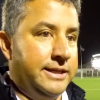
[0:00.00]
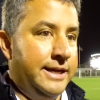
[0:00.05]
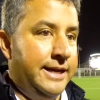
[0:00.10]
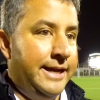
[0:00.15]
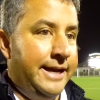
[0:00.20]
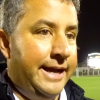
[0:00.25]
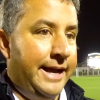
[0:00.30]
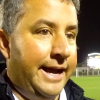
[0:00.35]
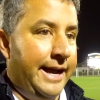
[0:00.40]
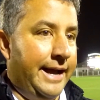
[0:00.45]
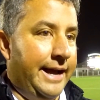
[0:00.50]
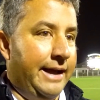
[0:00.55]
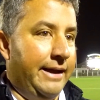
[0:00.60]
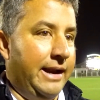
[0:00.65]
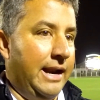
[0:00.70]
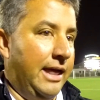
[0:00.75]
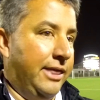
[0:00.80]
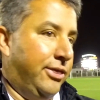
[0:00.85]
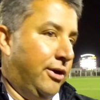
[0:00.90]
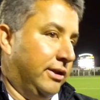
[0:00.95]

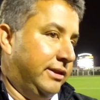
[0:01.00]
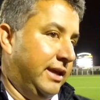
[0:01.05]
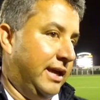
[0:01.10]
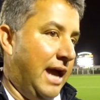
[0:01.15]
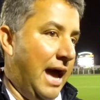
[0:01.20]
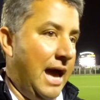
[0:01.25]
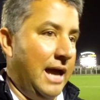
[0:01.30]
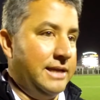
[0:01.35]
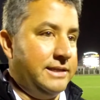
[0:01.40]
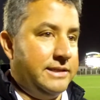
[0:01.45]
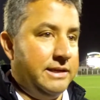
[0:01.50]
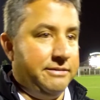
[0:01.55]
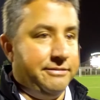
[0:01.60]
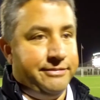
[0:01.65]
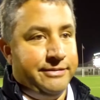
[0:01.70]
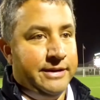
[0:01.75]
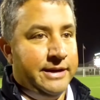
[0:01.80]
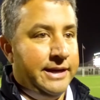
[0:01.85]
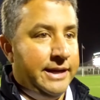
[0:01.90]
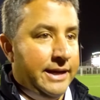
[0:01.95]
And I thought the guys
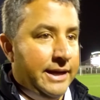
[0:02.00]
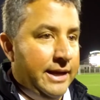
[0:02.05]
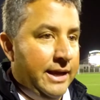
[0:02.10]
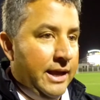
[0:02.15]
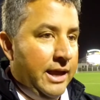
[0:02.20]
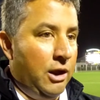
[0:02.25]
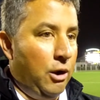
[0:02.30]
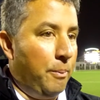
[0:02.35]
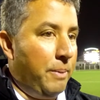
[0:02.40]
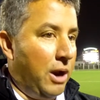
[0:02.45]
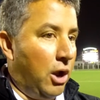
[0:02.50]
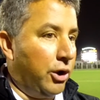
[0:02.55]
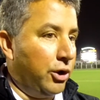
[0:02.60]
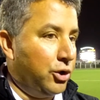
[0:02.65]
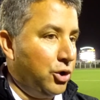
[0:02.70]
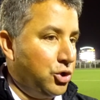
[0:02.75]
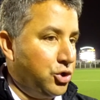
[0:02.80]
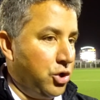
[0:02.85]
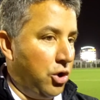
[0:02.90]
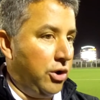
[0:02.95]
have, been on a
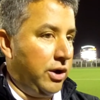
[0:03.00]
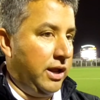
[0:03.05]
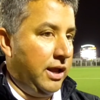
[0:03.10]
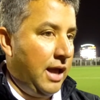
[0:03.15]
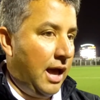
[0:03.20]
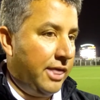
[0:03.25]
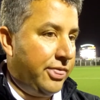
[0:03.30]
good journey.